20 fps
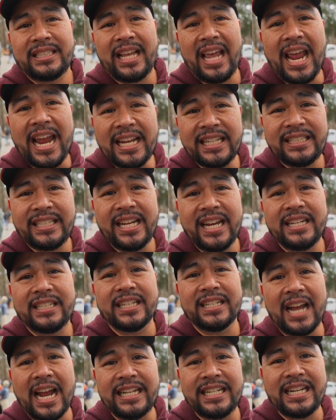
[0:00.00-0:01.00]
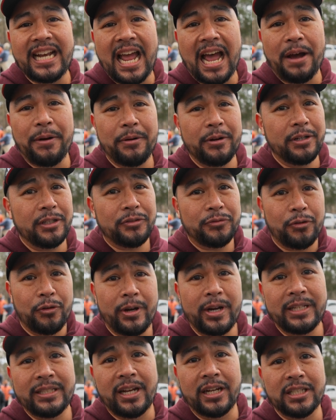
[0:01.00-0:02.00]
eighteen to nineteen hours for
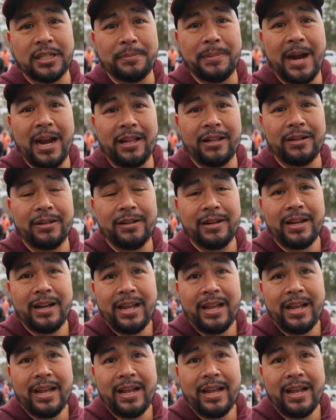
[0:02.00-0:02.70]
his hundred miler.